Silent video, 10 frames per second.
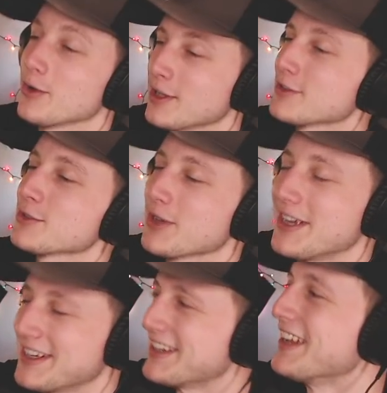long story.
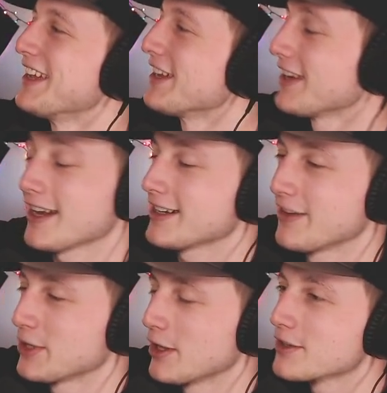Not
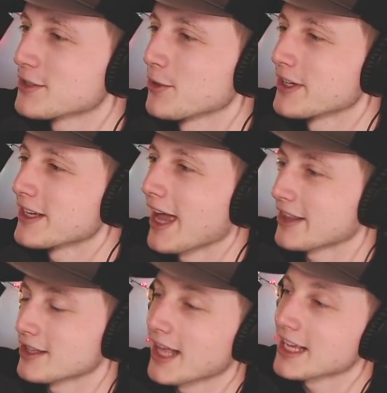even a long story. At
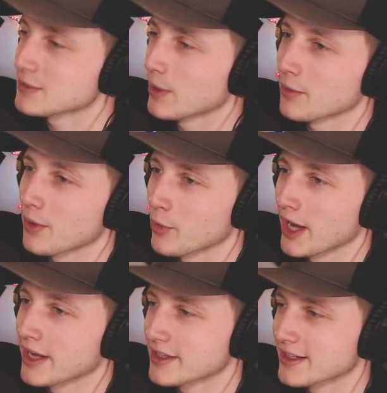the last wedding we were
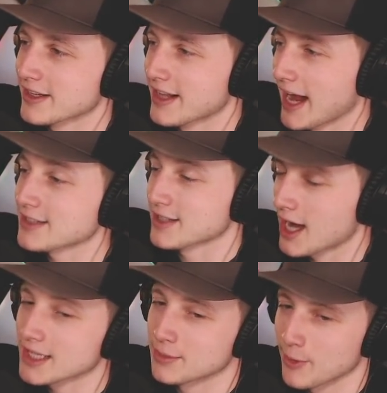at, Cass
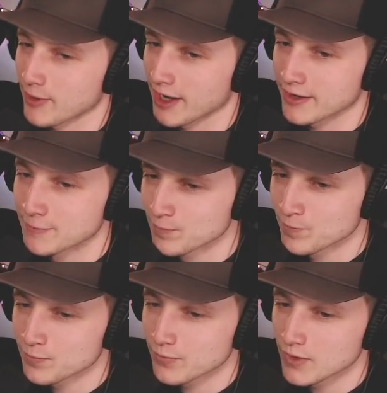caught the bouquet.
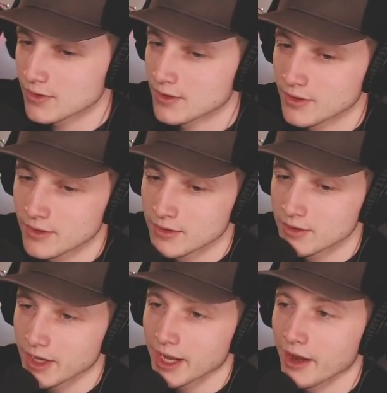
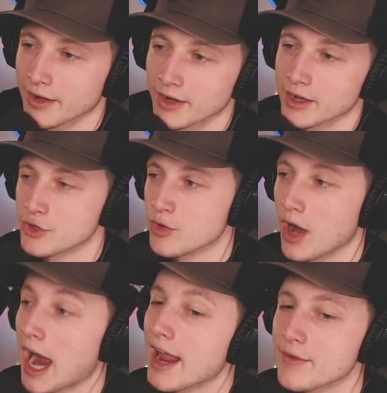And
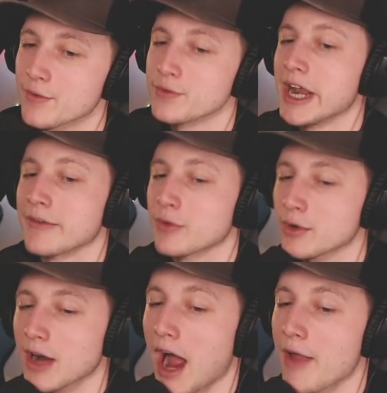I've
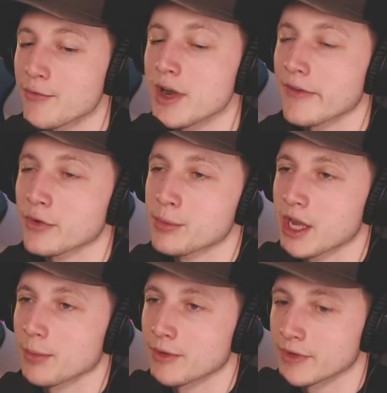never
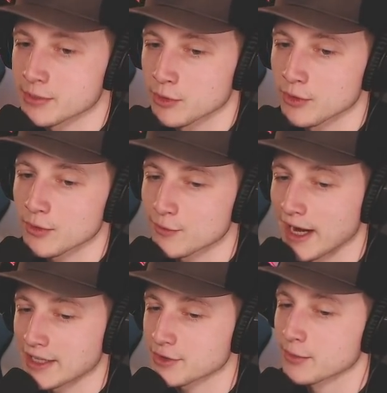become invisible
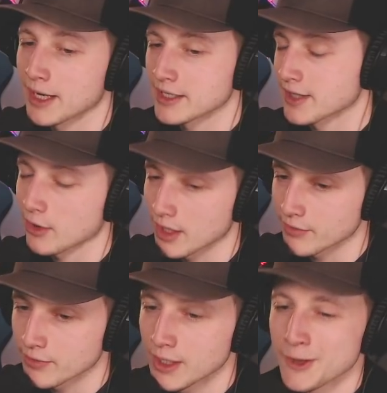faster in my entire life.
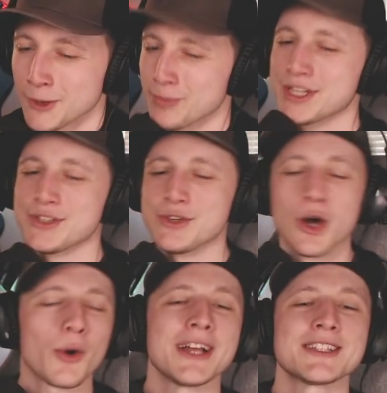Because, you
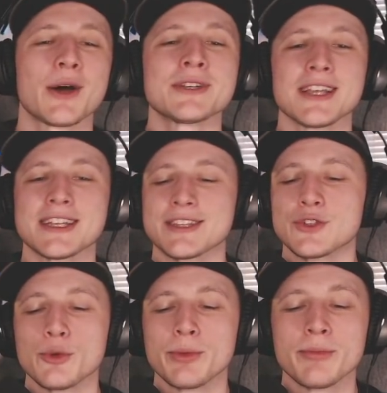know, it's always like the
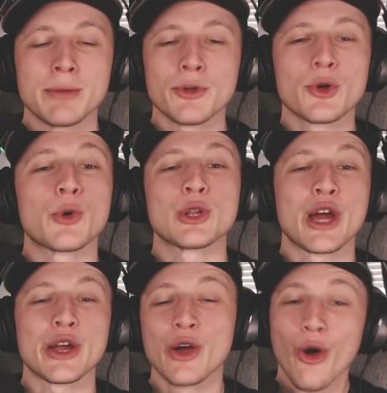stupid people who are
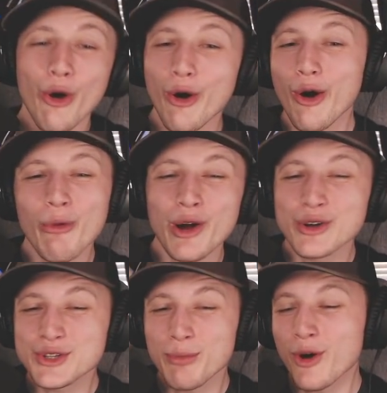like, oh,
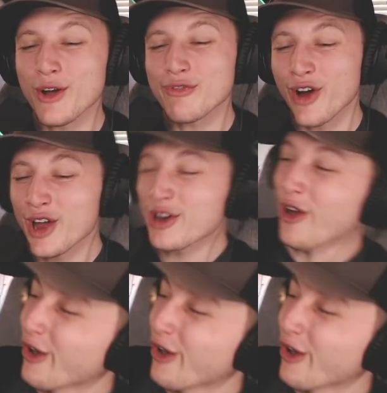where's the boyfriend?